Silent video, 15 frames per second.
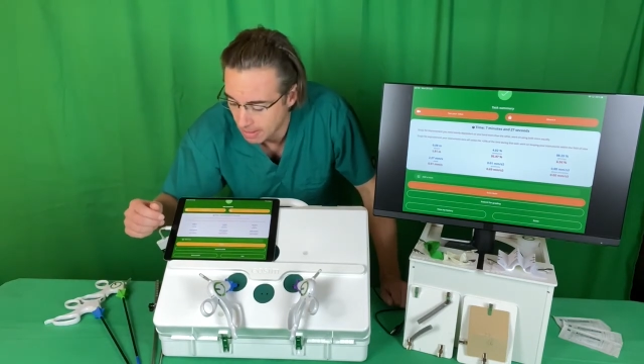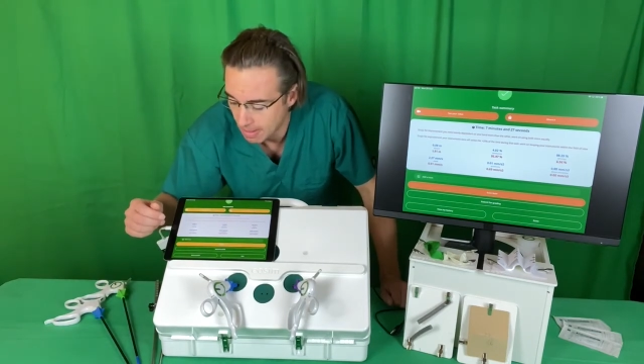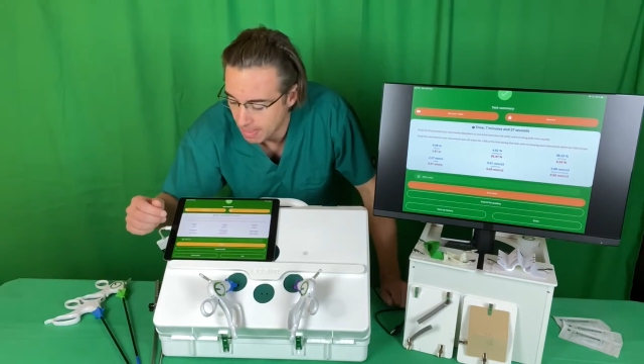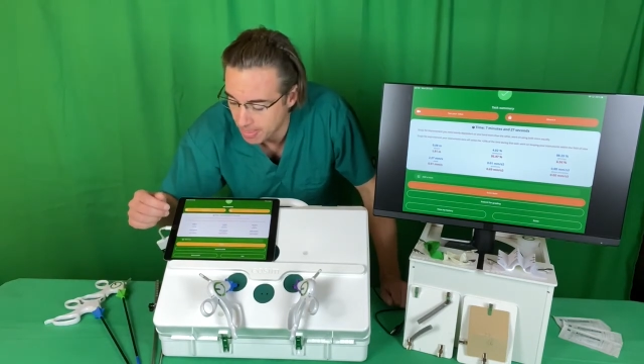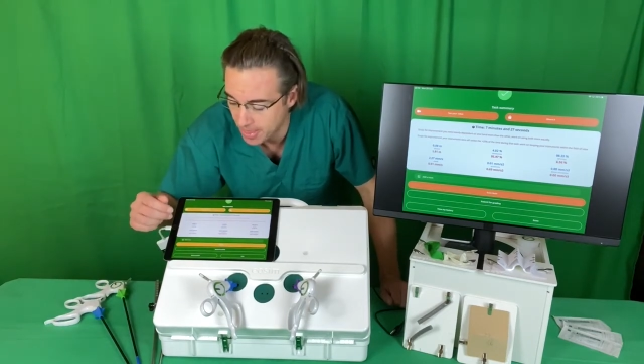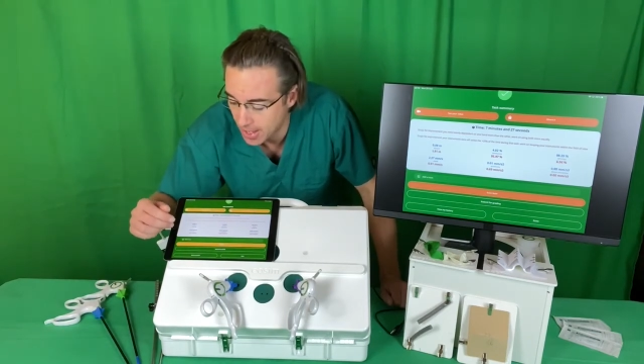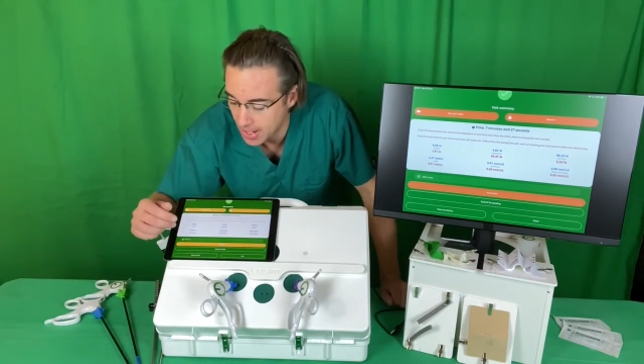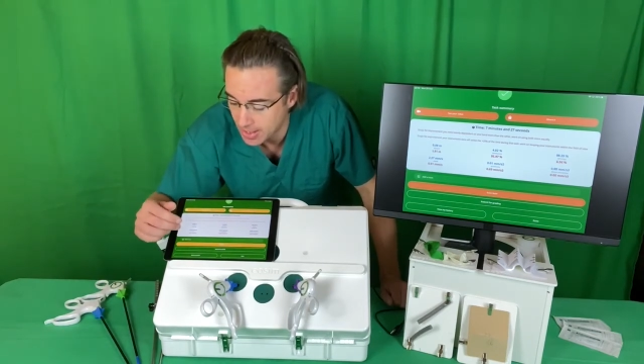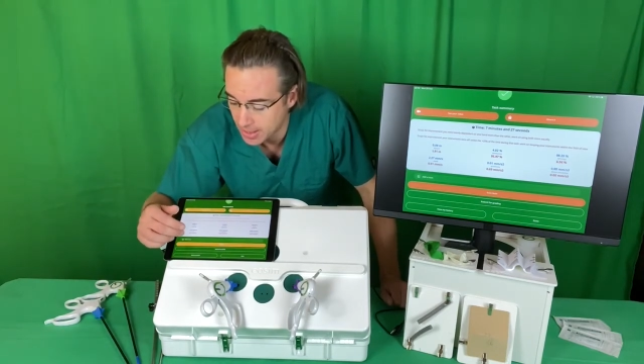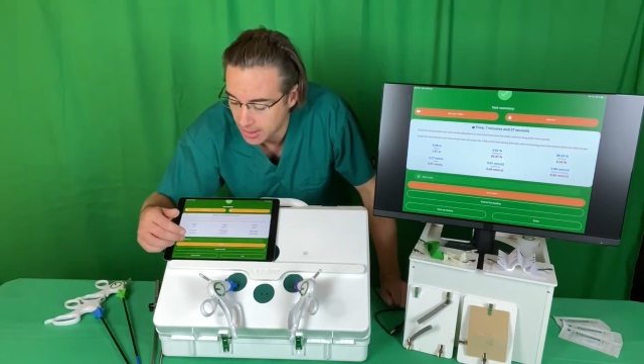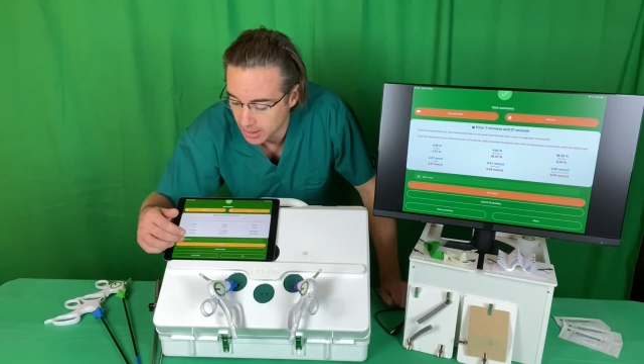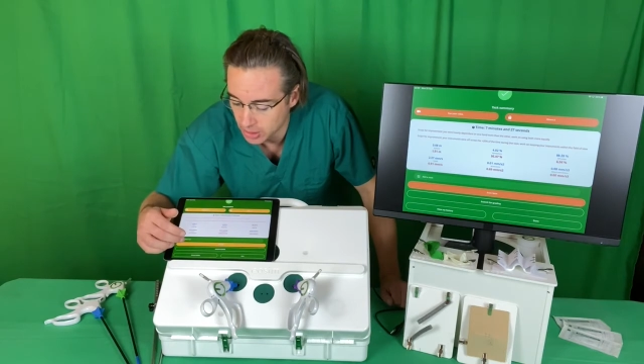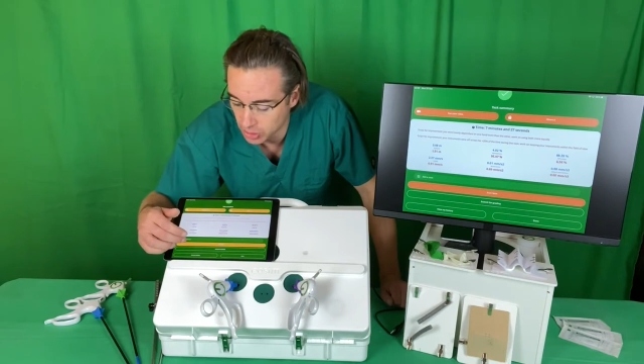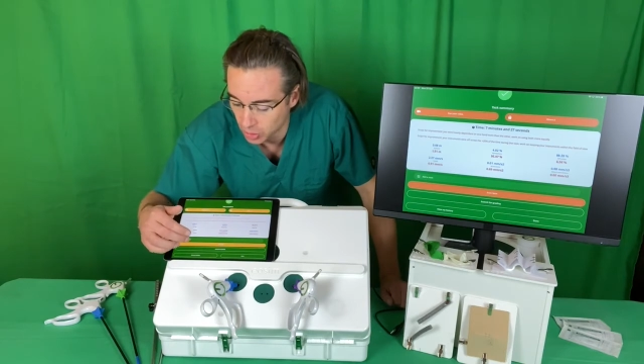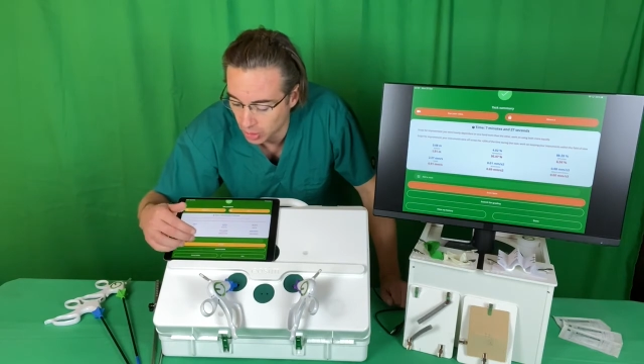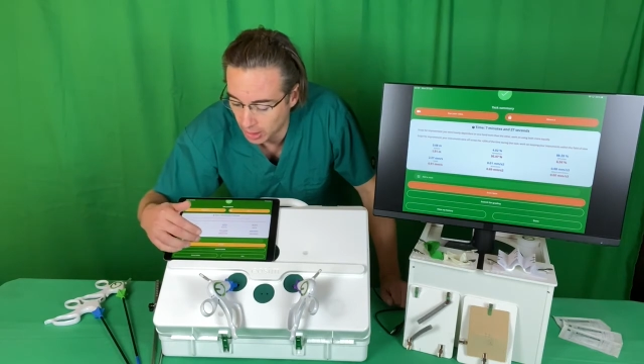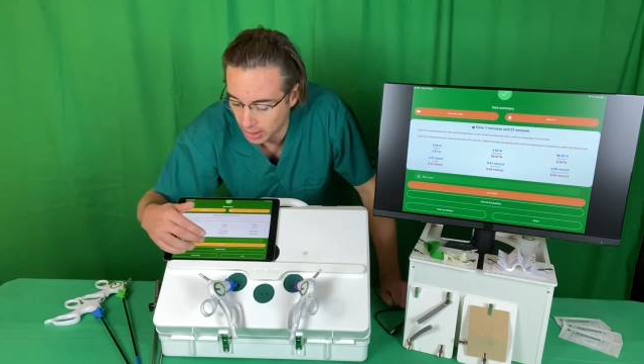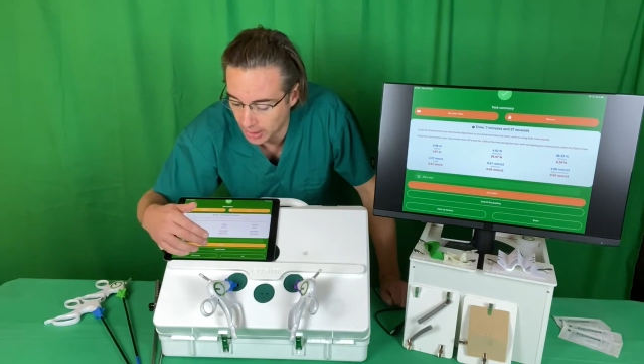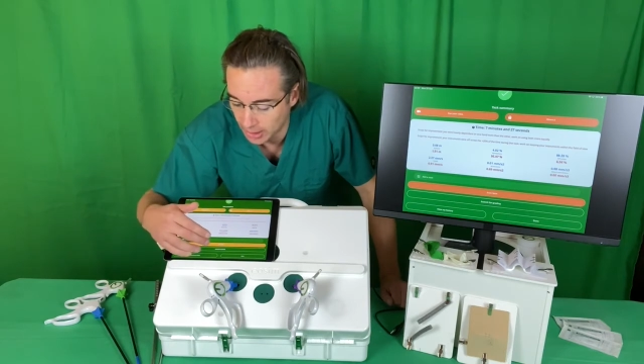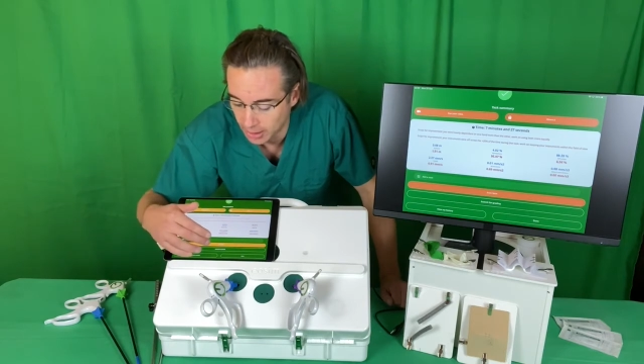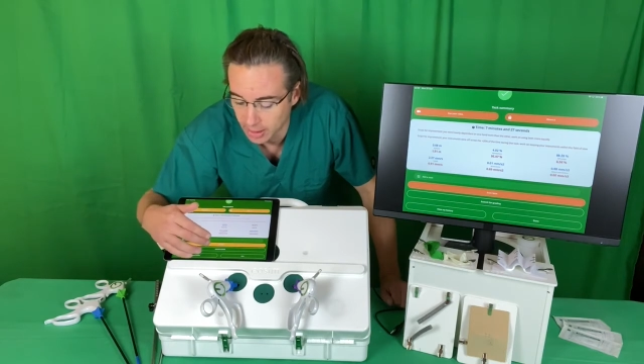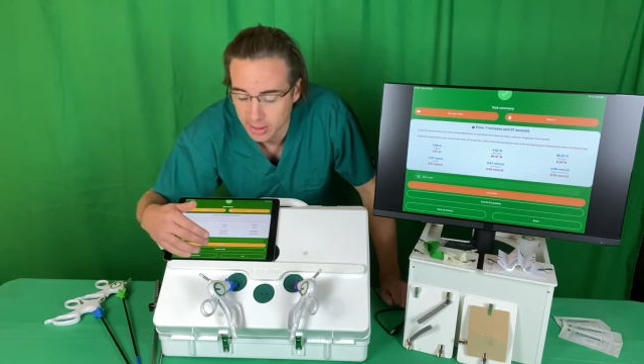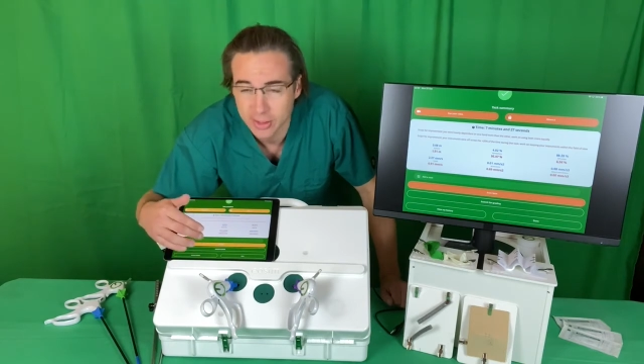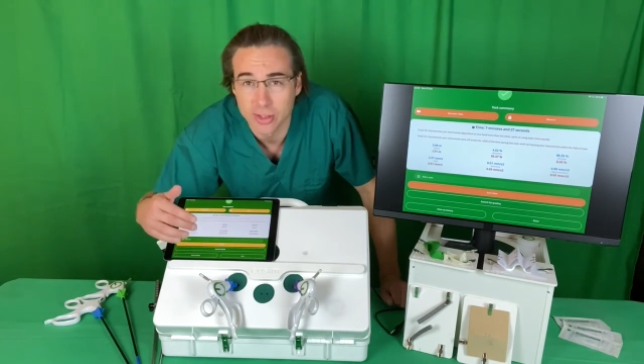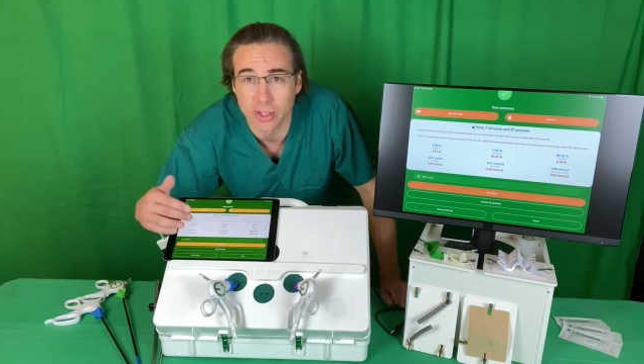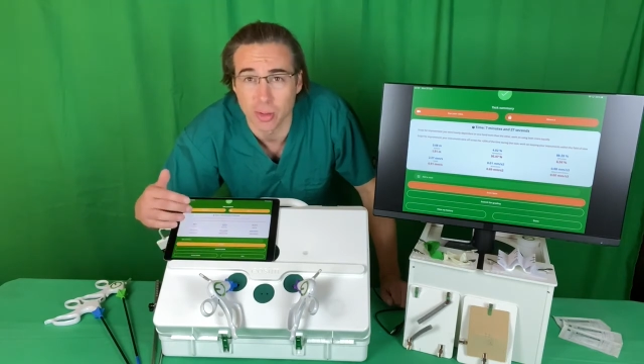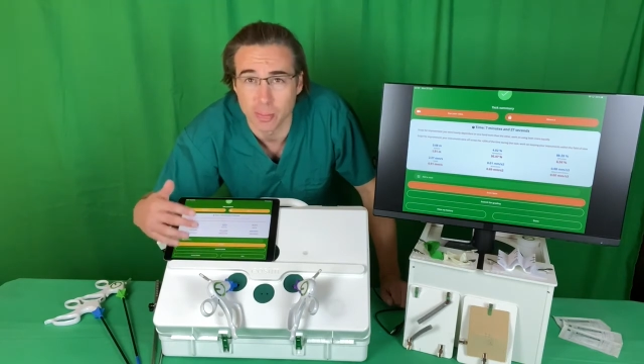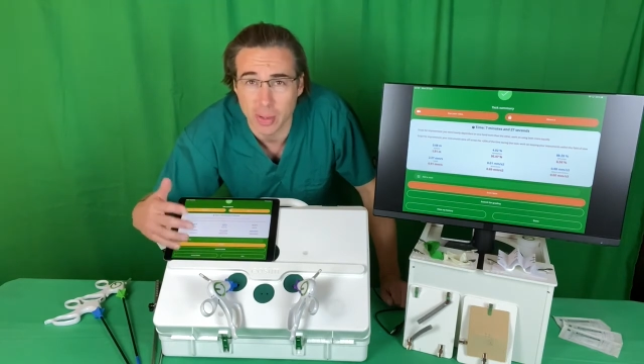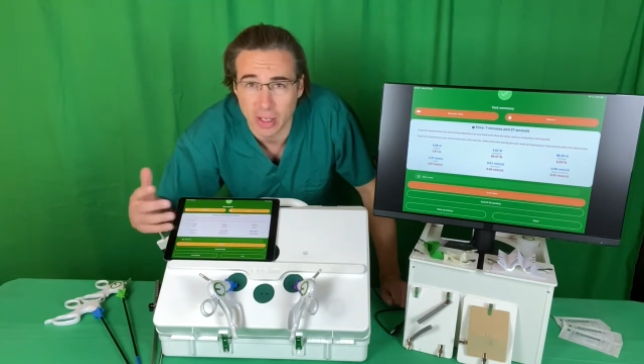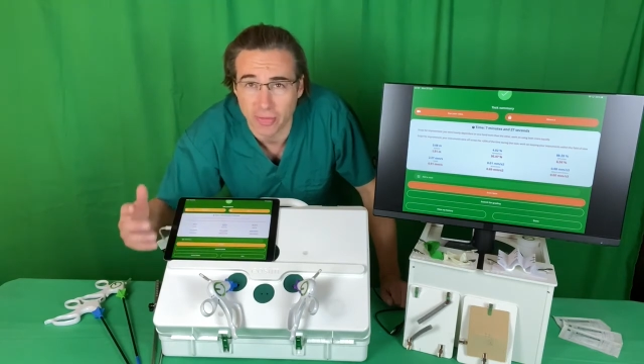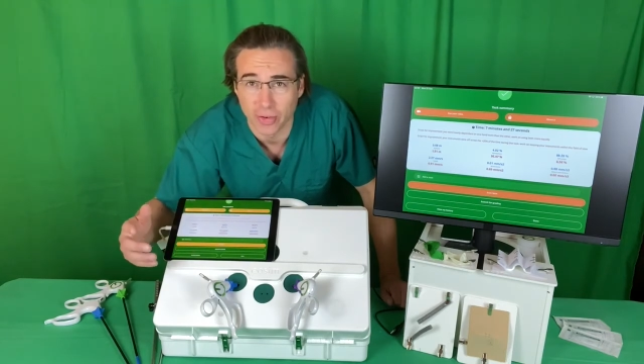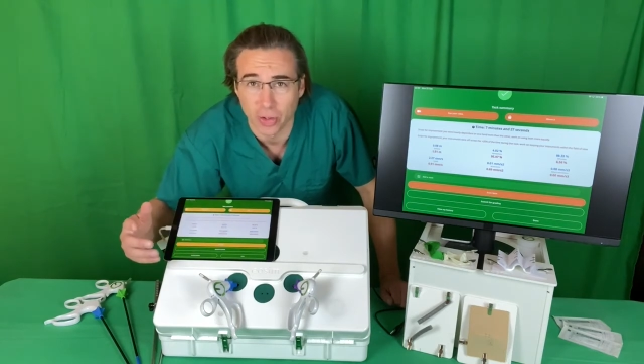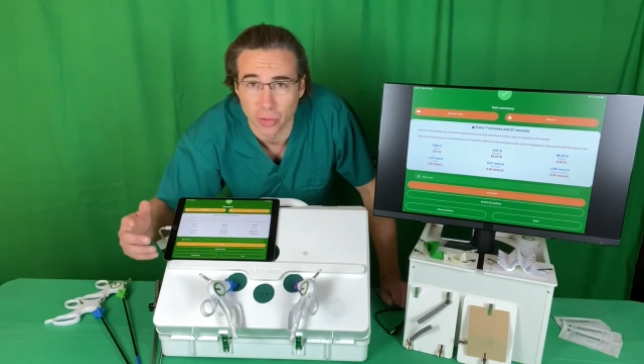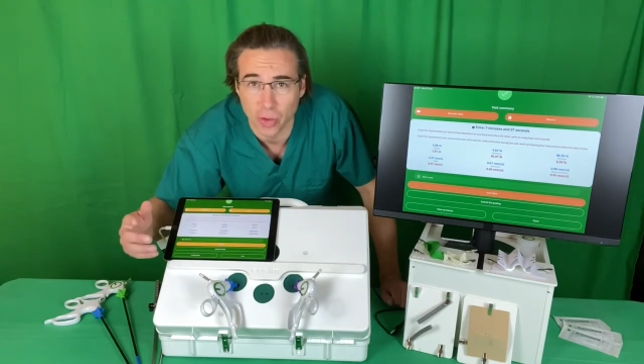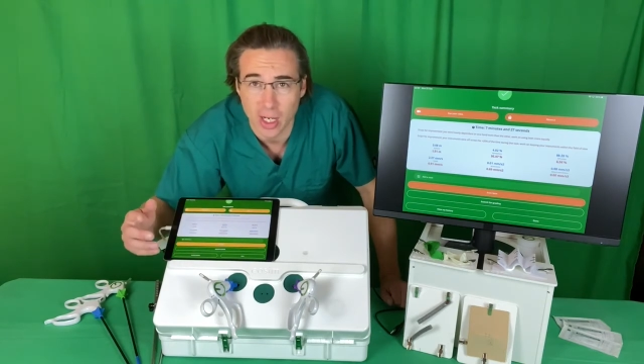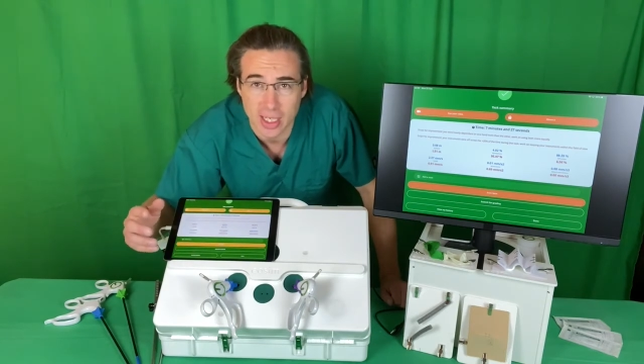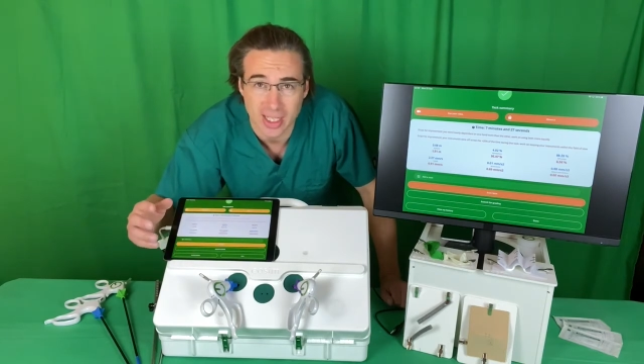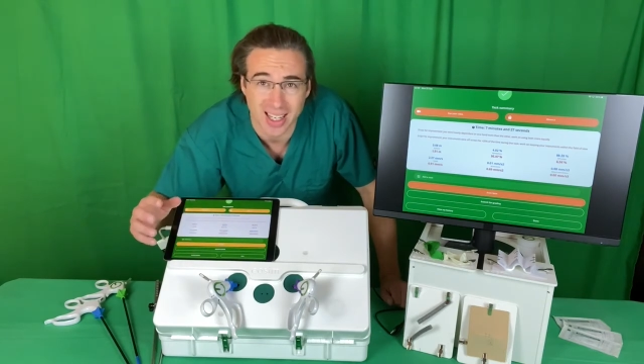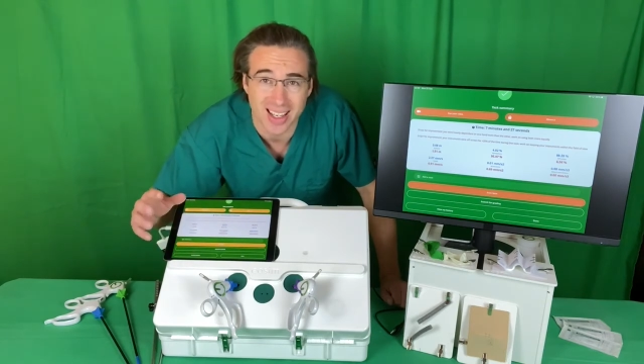then you click submit for grading,